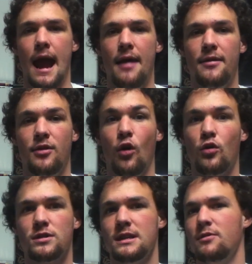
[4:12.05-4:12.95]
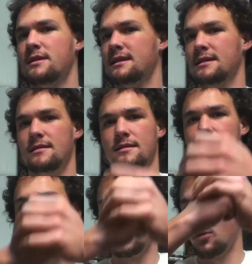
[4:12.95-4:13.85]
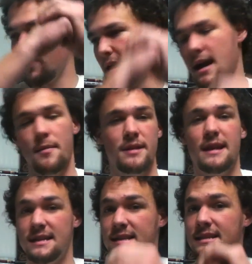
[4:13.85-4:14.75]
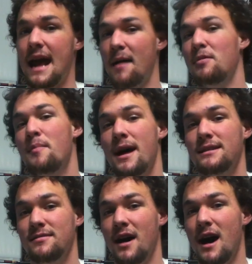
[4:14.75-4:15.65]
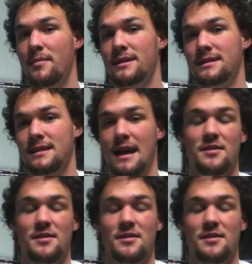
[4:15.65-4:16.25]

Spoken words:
And then the whole scene with the Nazgul where they come in and they stab the beds of the hobbits.